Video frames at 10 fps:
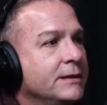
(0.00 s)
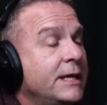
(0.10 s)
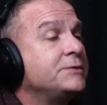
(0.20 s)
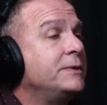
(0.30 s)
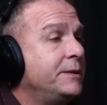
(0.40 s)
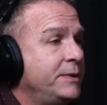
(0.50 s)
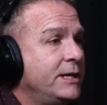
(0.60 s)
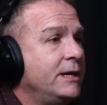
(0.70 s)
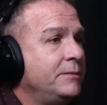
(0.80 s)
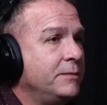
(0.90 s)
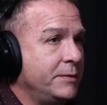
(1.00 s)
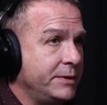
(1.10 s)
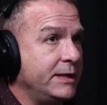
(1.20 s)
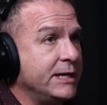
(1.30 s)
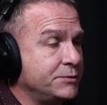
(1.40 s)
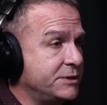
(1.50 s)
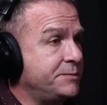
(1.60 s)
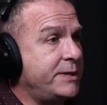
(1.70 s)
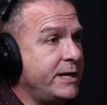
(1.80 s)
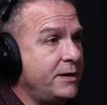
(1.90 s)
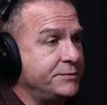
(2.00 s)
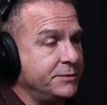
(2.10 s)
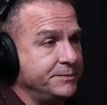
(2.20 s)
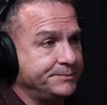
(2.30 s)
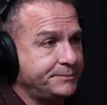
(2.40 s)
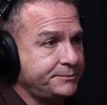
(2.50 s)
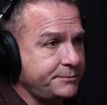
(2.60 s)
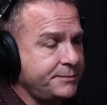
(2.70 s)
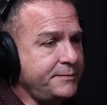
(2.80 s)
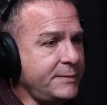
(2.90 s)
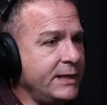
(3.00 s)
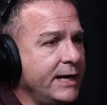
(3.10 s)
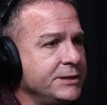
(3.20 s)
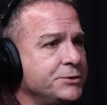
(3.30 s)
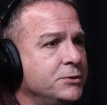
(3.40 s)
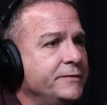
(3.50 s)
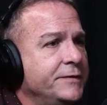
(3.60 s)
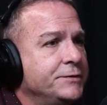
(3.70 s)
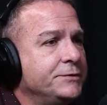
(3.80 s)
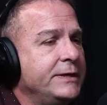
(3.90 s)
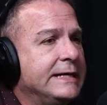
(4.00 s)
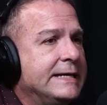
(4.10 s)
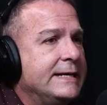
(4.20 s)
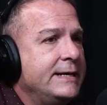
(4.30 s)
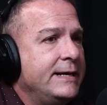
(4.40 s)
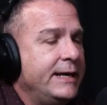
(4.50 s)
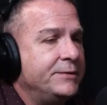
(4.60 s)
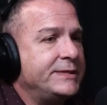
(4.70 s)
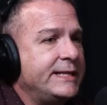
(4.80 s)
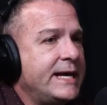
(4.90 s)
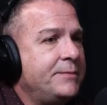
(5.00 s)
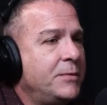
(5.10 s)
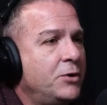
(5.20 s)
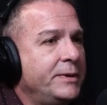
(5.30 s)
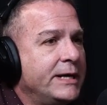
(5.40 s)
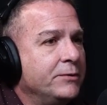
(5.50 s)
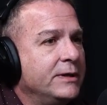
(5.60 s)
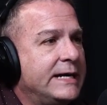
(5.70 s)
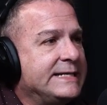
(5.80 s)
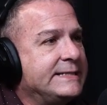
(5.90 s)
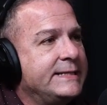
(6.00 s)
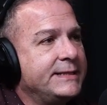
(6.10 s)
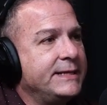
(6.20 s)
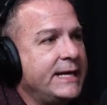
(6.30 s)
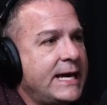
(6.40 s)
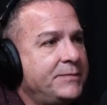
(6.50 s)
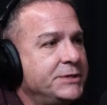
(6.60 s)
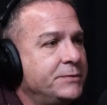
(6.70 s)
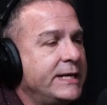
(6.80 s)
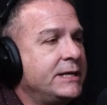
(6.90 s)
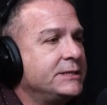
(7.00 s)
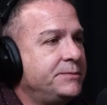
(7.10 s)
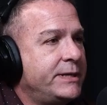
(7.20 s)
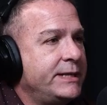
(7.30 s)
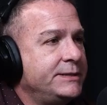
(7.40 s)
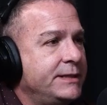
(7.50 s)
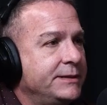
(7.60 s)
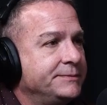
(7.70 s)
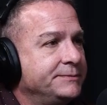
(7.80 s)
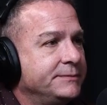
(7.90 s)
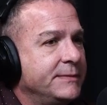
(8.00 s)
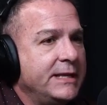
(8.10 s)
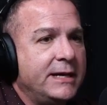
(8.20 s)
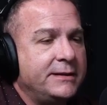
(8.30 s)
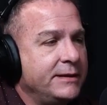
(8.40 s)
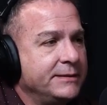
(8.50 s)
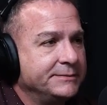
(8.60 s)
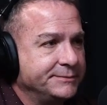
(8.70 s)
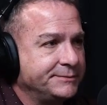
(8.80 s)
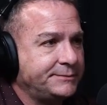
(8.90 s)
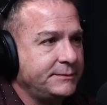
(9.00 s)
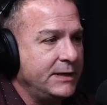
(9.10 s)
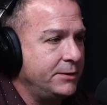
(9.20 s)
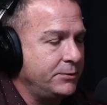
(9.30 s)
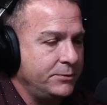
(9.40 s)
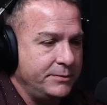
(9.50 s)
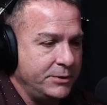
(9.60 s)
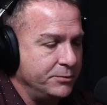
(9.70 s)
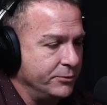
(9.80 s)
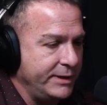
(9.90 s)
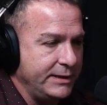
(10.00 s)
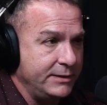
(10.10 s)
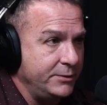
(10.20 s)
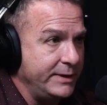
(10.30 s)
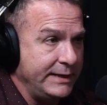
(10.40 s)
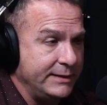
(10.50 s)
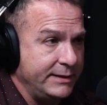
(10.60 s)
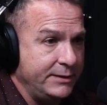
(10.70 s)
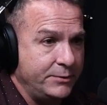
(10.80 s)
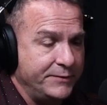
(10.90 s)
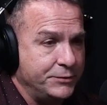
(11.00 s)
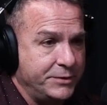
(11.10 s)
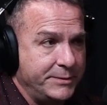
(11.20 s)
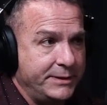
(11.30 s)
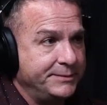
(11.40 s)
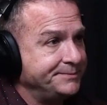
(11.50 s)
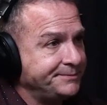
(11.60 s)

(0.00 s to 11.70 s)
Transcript: That's when I became. Well, the next was a supply officer at the School of Infantry, and it was at that moment I realized nothing happens without a supply chain. Nothing. No Marine can do anything. No infantryman.